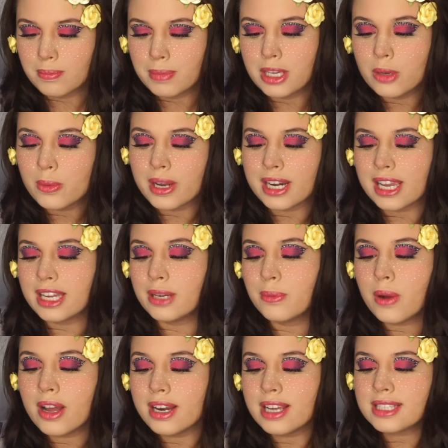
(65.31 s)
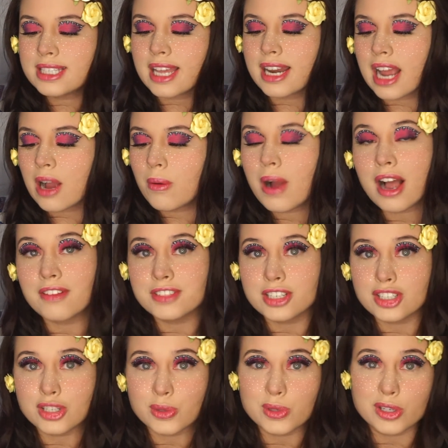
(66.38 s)
P181, it said, how often
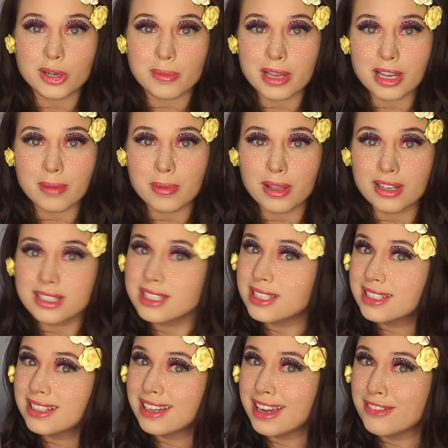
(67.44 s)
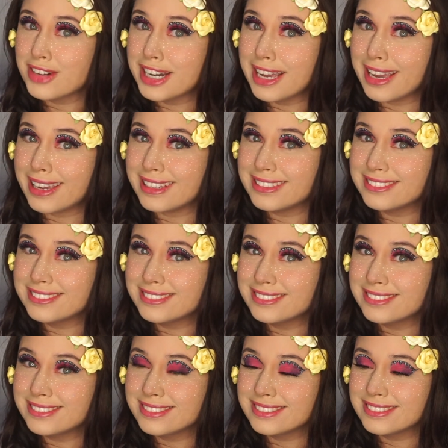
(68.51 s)
do you do your makeup looks? Every day.
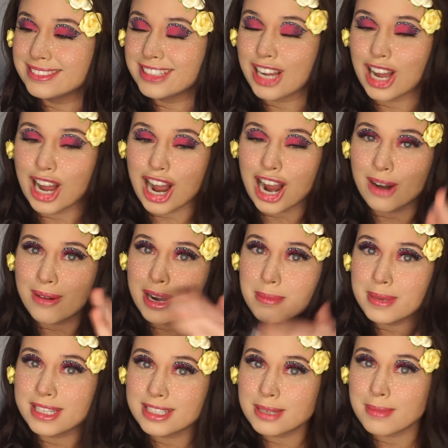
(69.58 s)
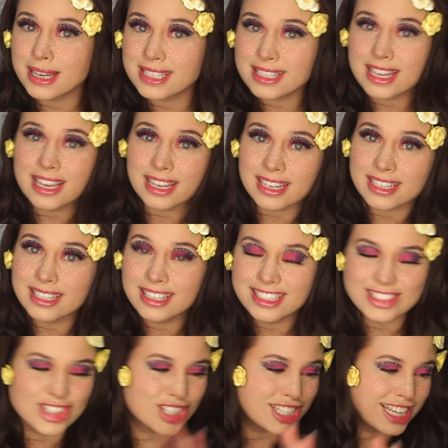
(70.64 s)
RIP to my skin.
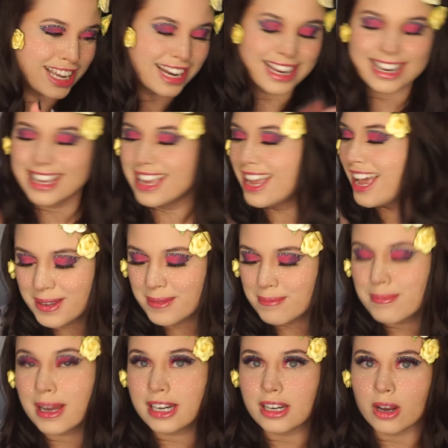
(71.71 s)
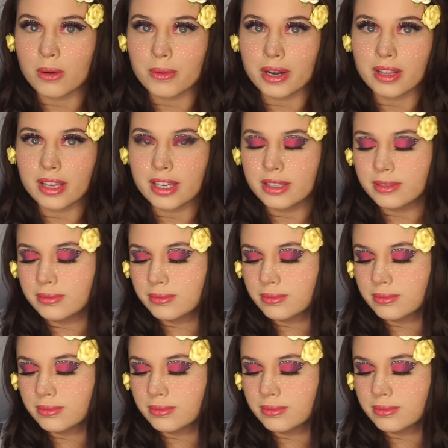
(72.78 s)
Just kidding. But no, really.